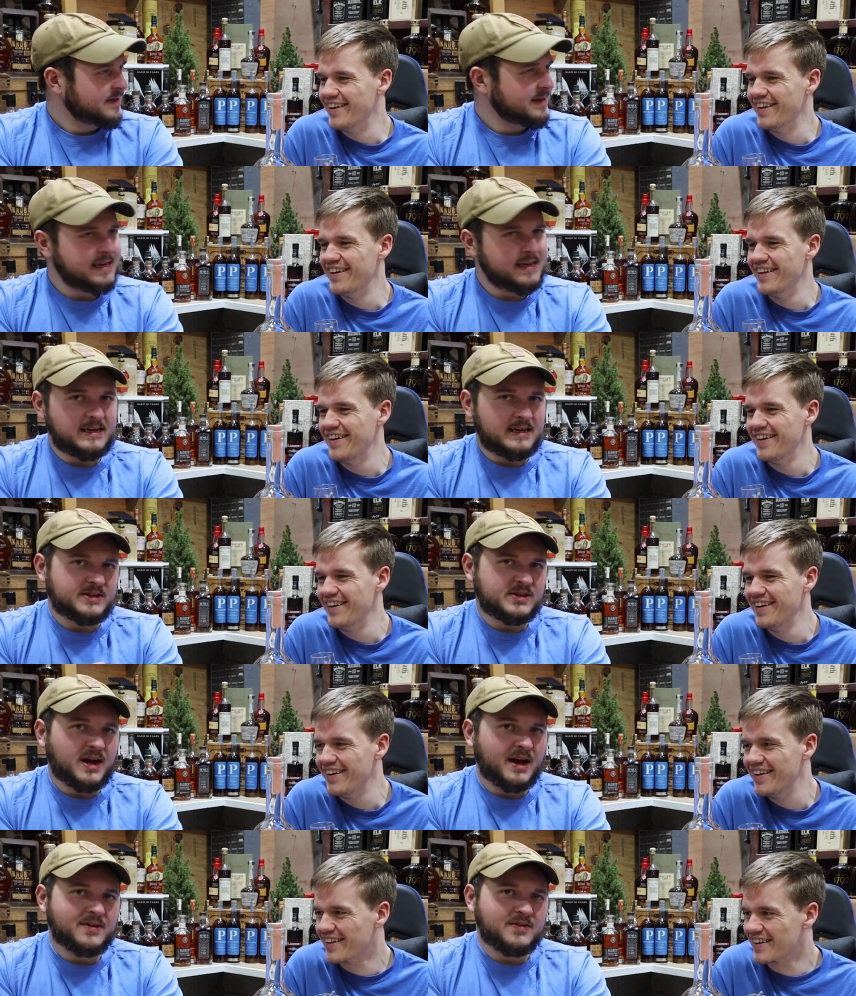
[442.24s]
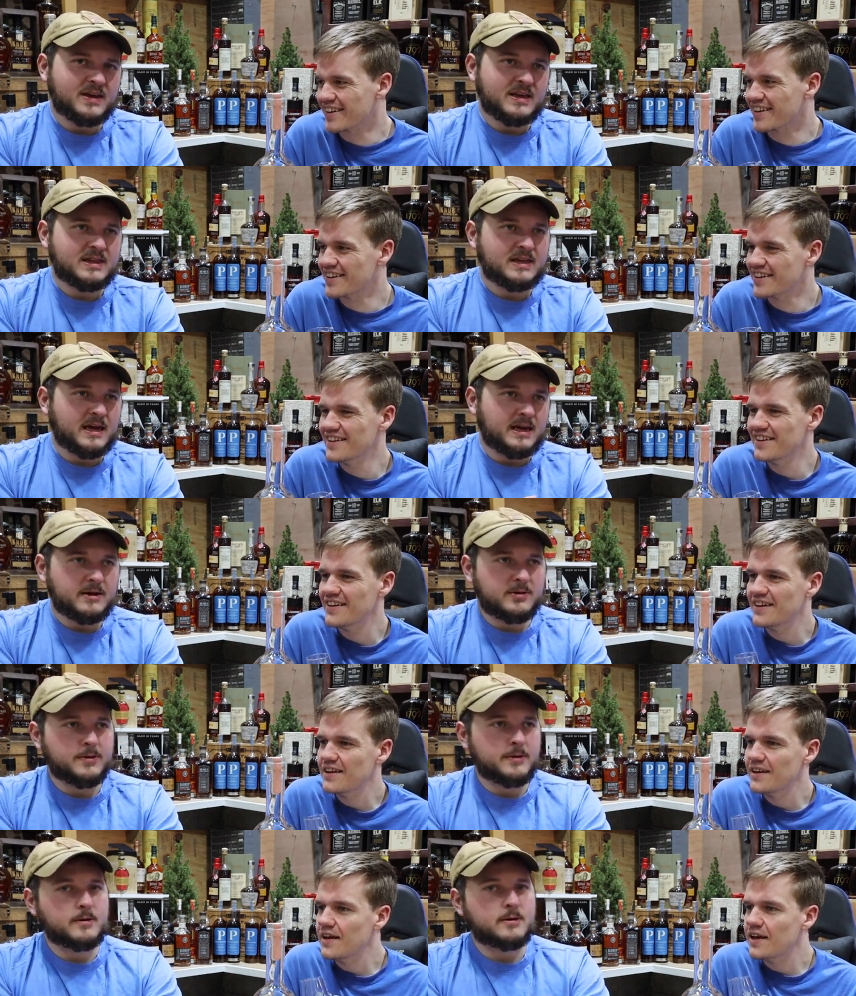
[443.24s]
Speaker 1: like it, it's not like the
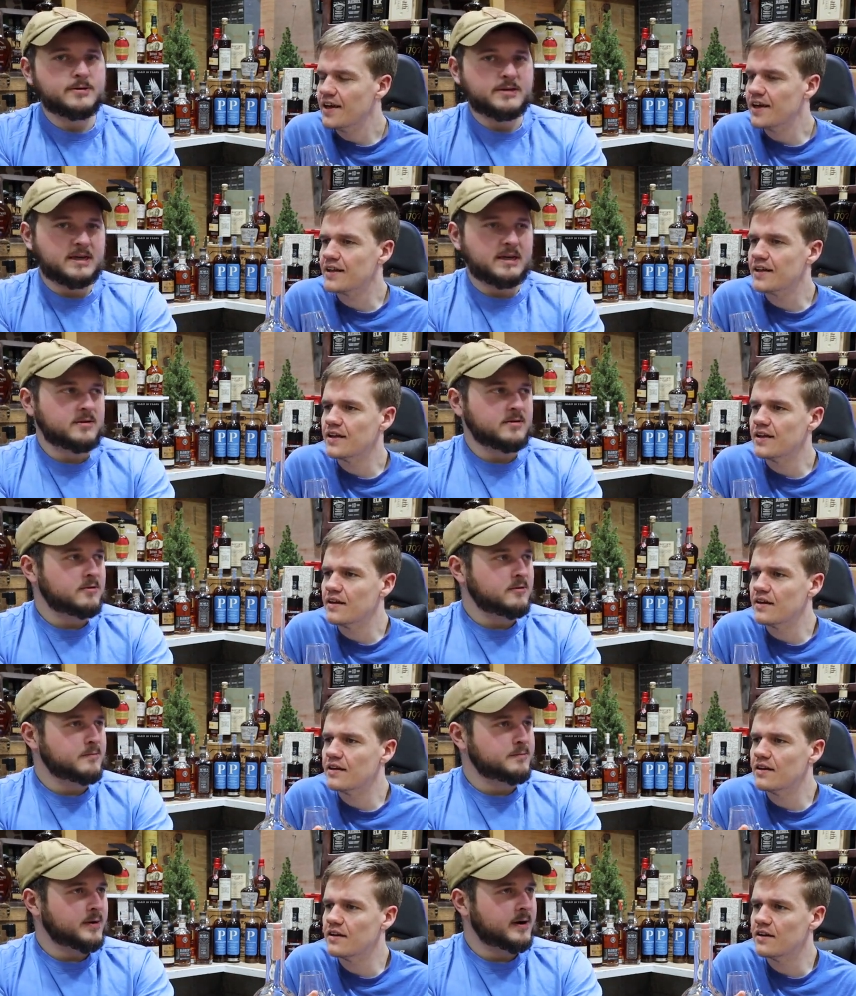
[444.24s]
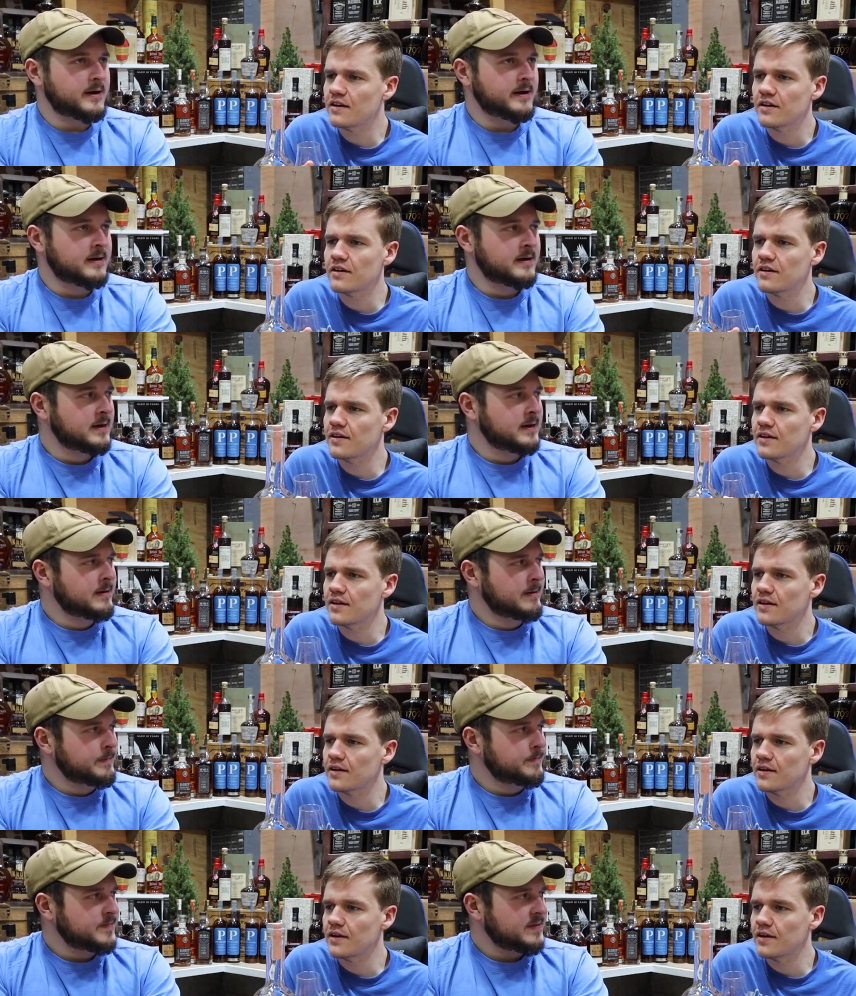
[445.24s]
ethanol it, tingle, but
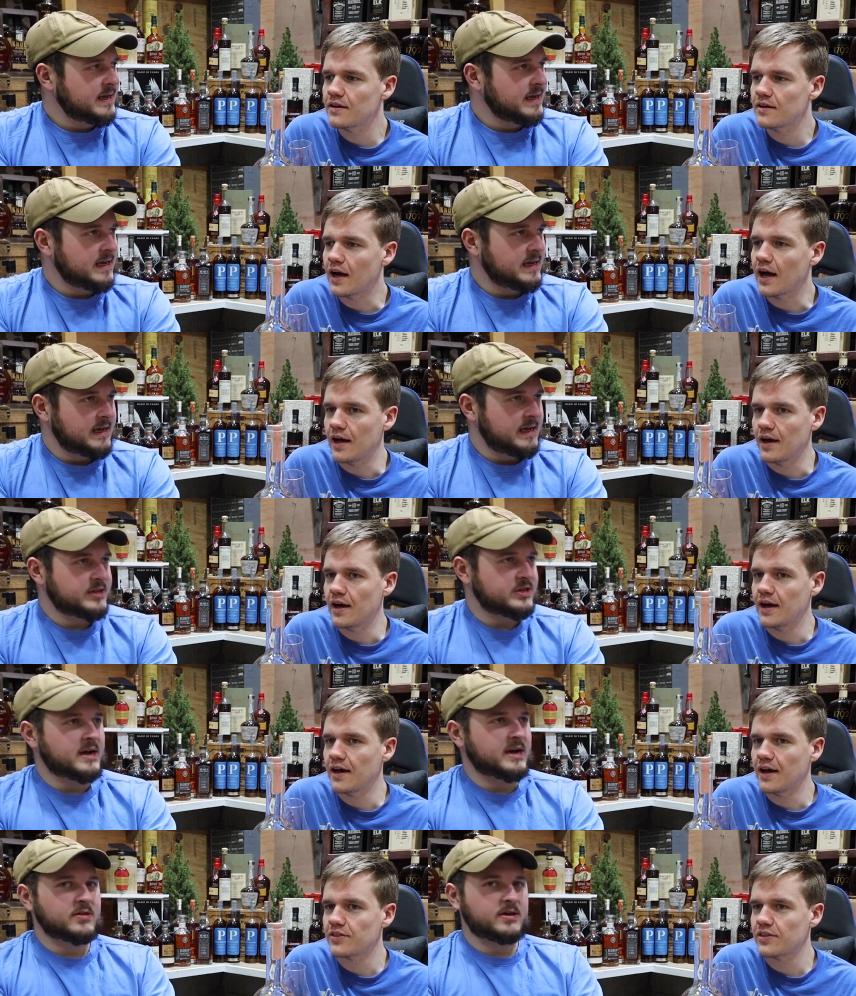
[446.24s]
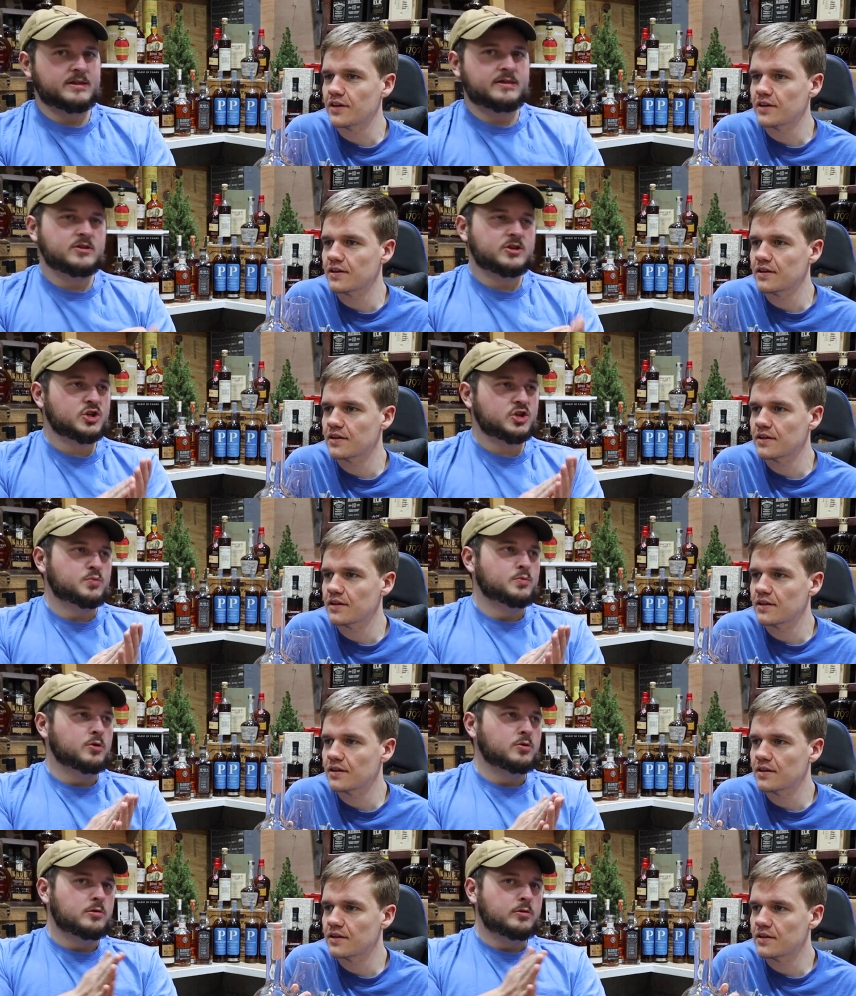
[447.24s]
it, I, it's not I, I like think, the
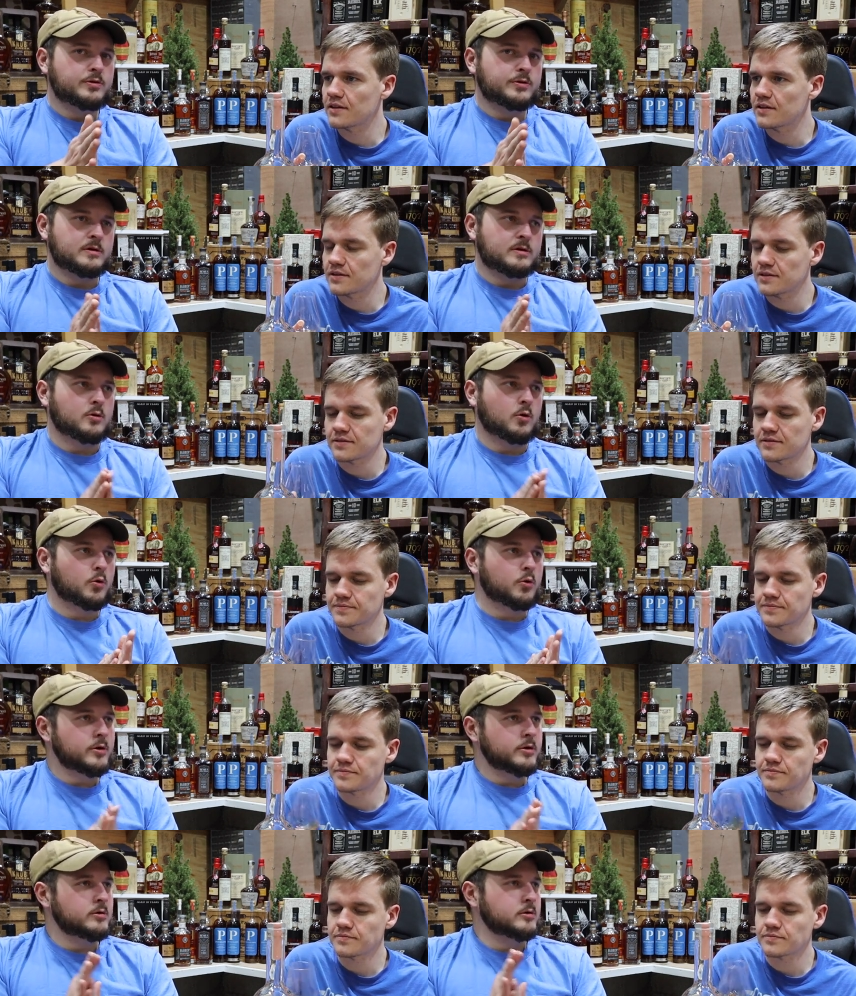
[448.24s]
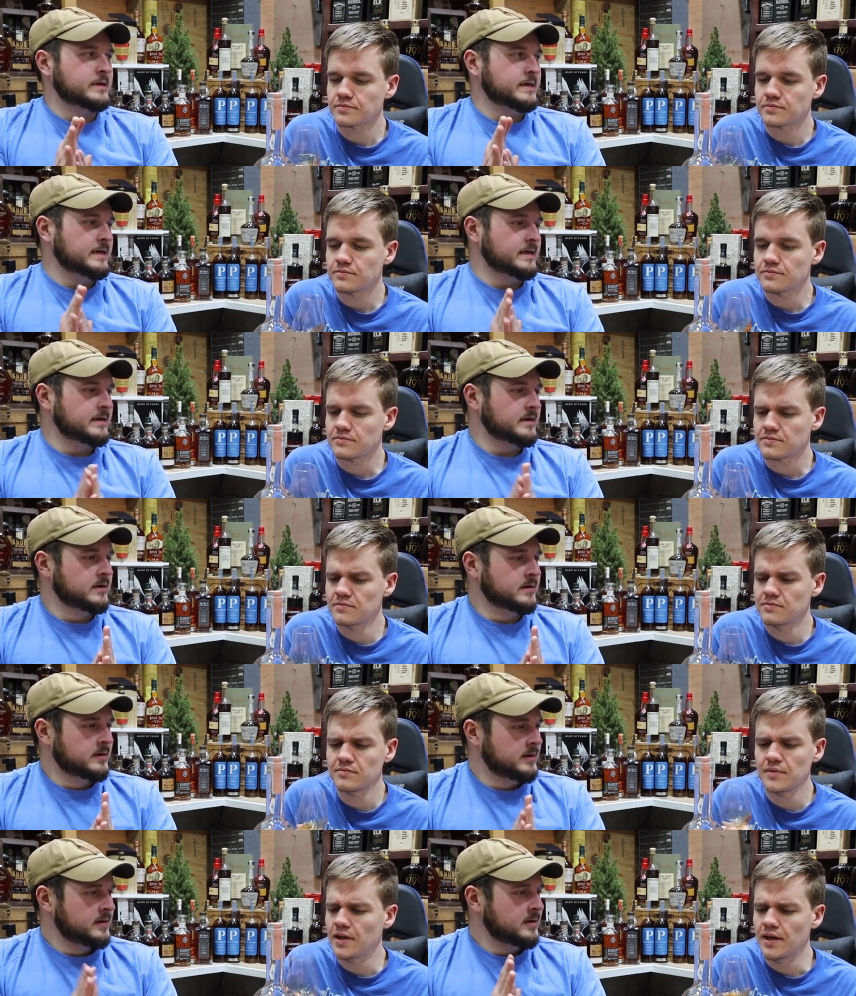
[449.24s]
smooth, oily
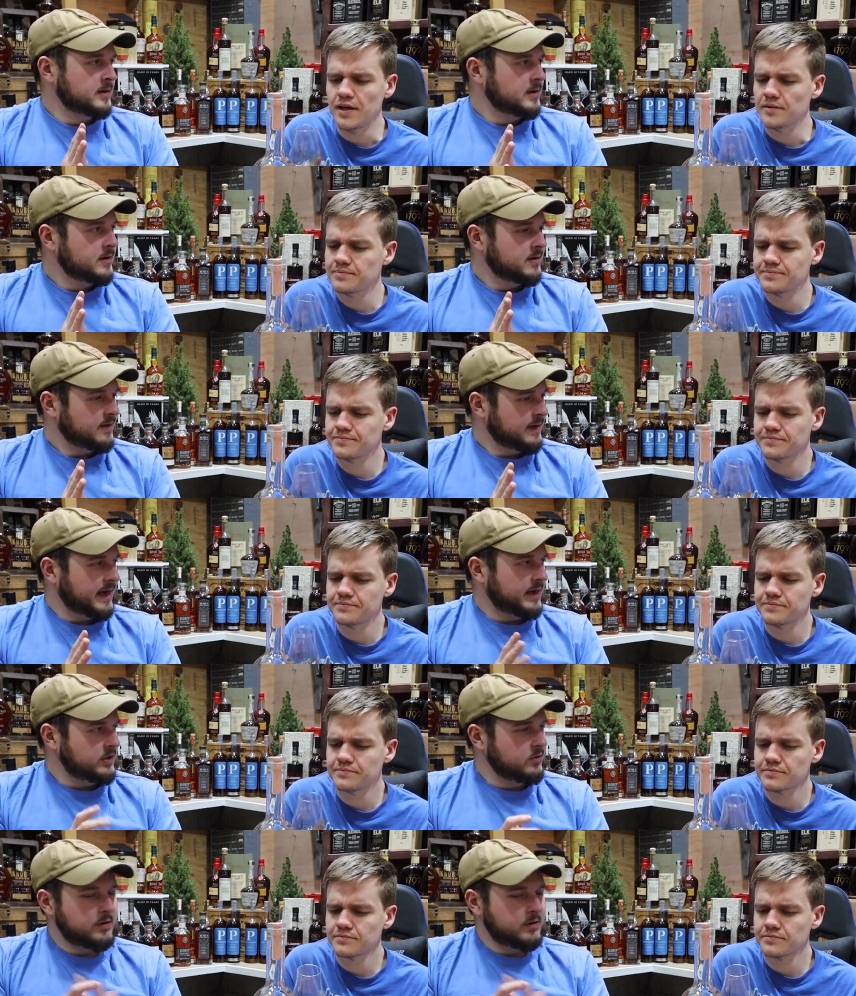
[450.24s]
yeah that you